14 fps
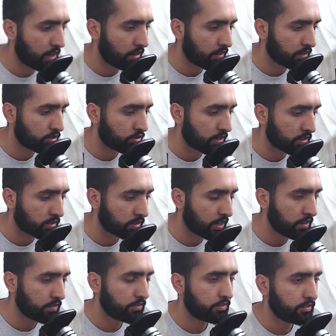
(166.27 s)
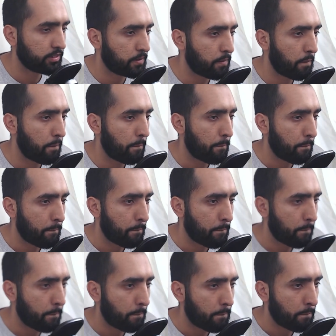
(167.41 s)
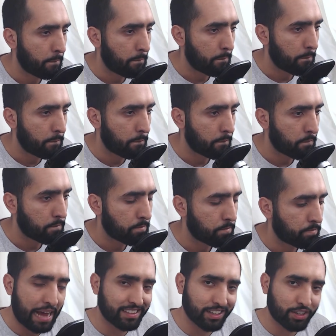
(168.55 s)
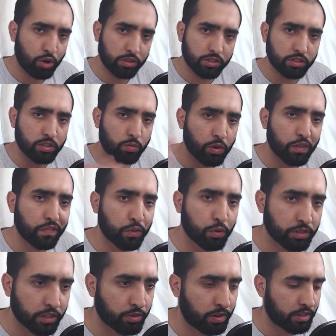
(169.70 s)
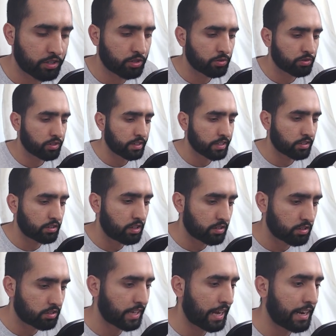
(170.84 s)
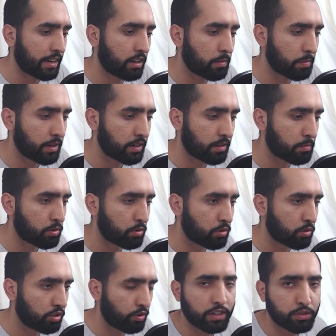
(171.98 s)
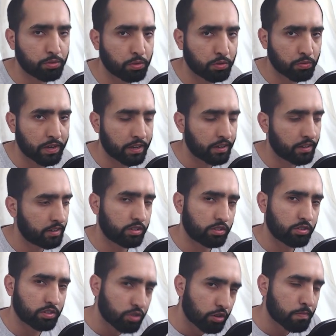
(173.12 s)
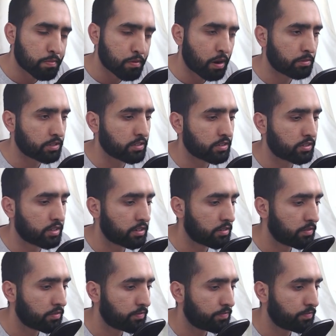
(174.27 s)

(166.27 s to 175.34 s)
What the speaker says: Now let's try this again. So that's pretty good now. As it crosses the 140 threshold, it starts scaling up in a more gradual way. It's not so abrupt and sudden.